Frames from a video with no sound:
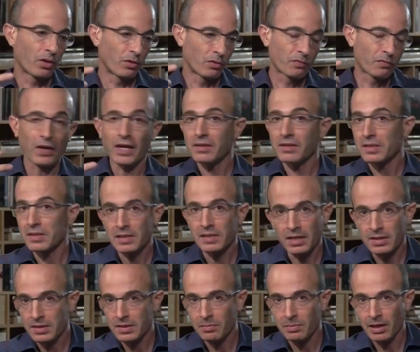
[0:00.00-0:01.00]

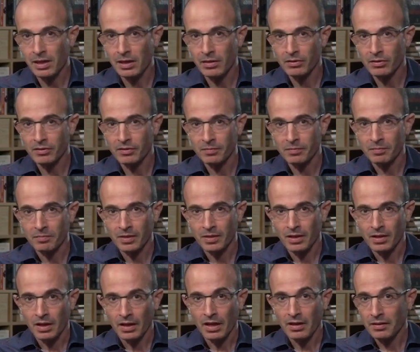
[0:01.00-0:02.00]
fantasize about.
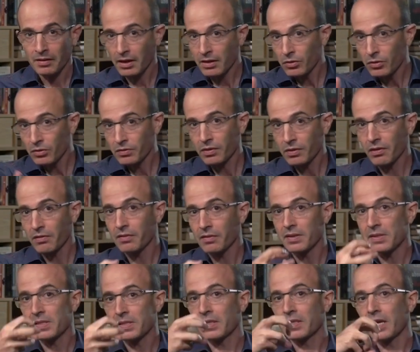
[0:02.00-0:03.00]
And then you turn
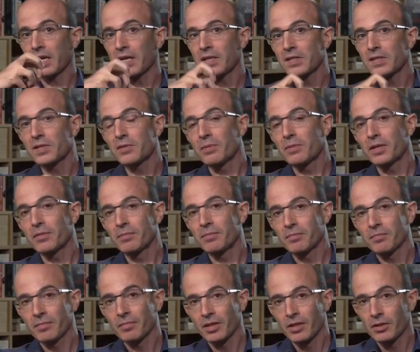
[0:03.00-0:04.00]
this against me,
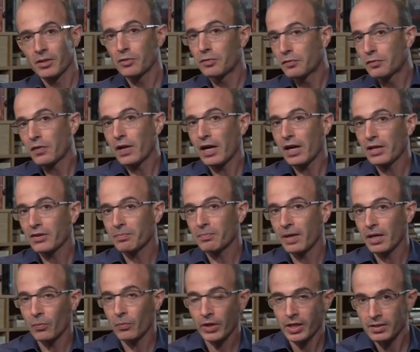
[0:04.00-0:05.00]
you find
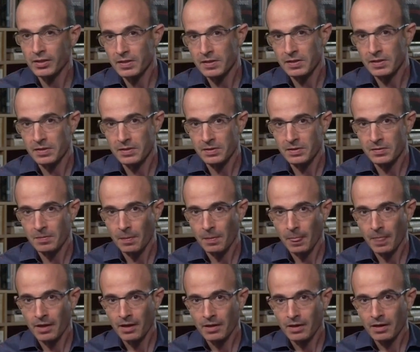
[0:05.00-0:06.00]
my weaknesses,
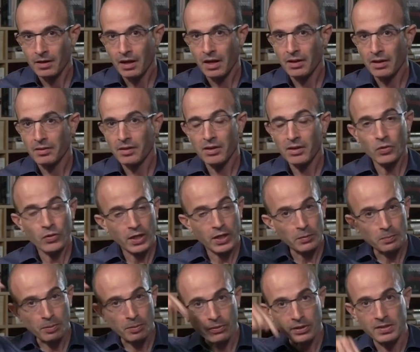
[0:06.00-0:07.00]
and then you can
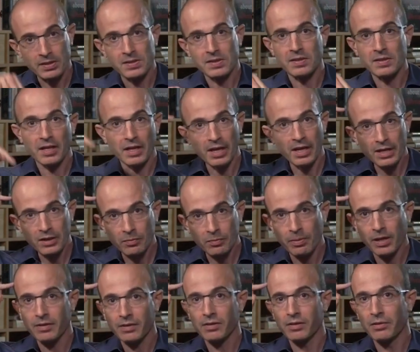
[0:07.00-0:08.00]
press the hate
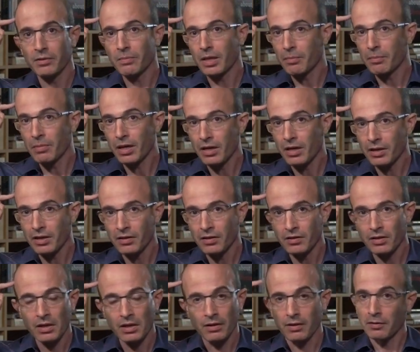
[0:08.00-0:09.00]
button in my mind,
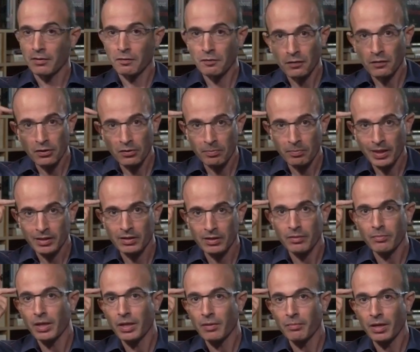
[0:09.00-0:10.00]
the fear button
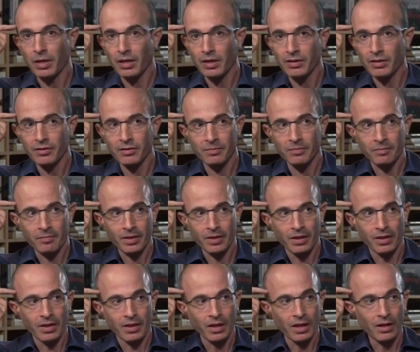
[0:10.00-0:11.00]
in my mind.
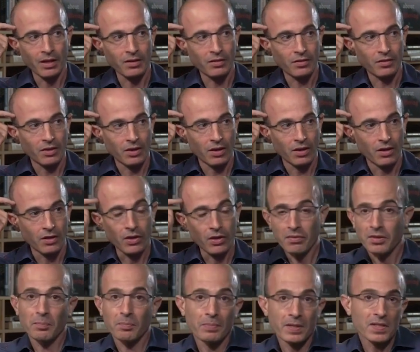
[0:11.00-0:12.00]
And you know,
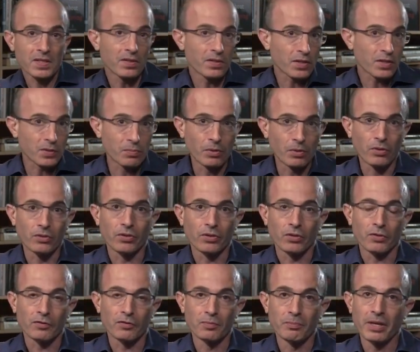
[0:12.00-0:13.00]
the business model
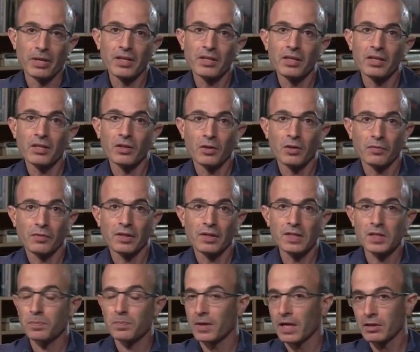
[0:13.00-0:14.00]
of many of
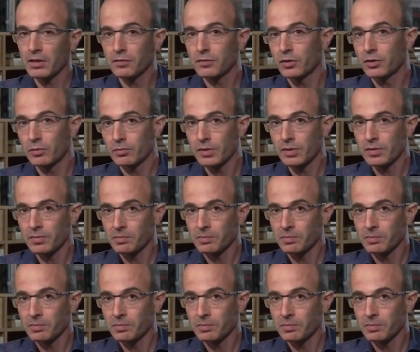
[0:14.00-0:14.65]
these platforms,